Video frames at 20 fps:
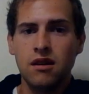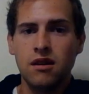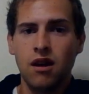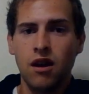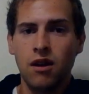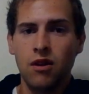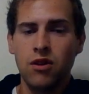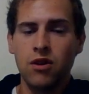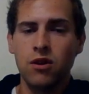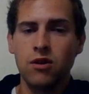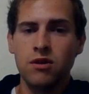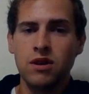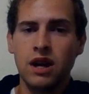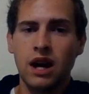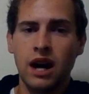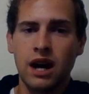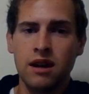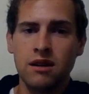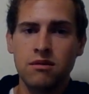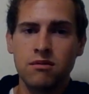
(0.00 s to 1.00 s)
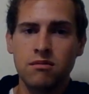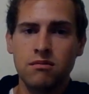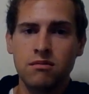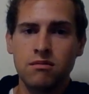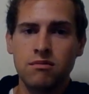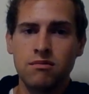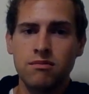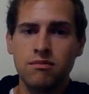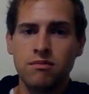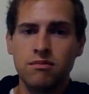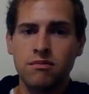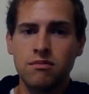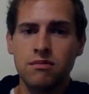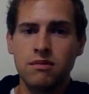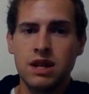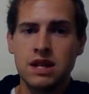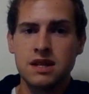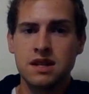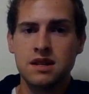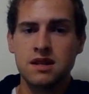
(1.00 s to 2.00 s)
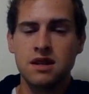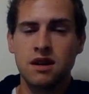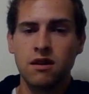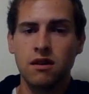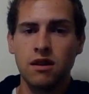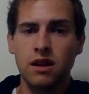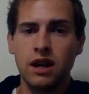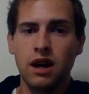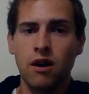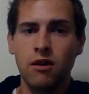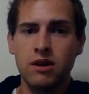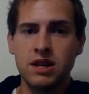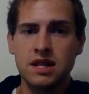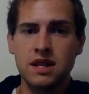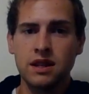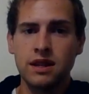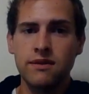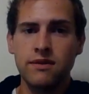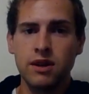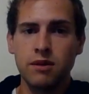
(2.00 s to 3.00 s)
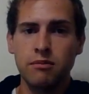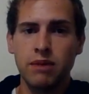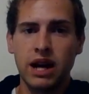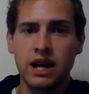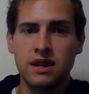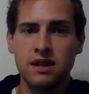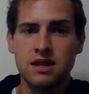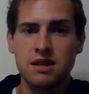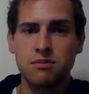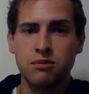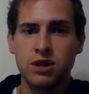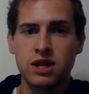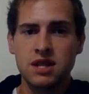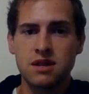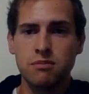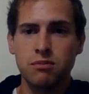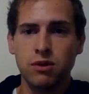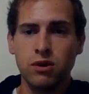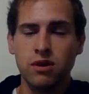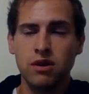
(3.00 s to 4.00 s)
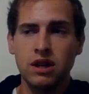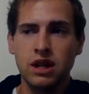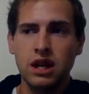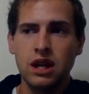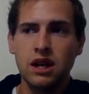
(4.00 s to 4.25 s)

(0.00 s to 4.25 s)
although not necessarily always living by this principle,